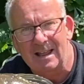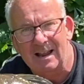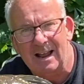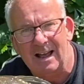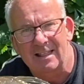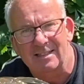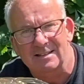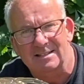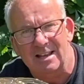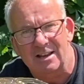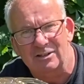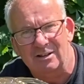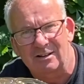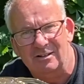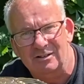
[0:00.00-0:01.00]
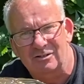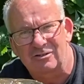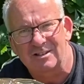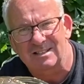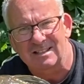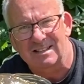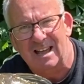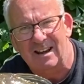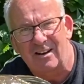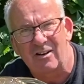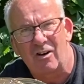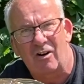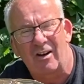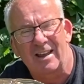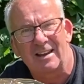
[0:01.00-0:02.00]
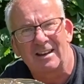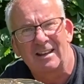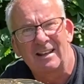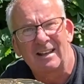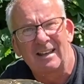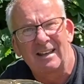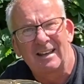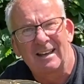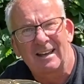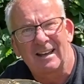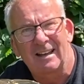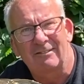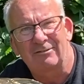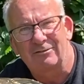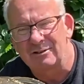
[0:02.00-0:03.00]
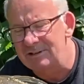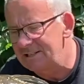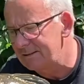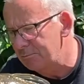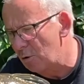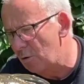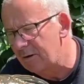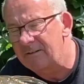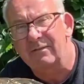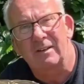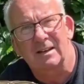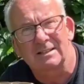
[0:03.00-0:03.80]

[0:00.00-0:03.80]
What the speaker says: and the session, because Chris has had a 9 and 3 smaller fish.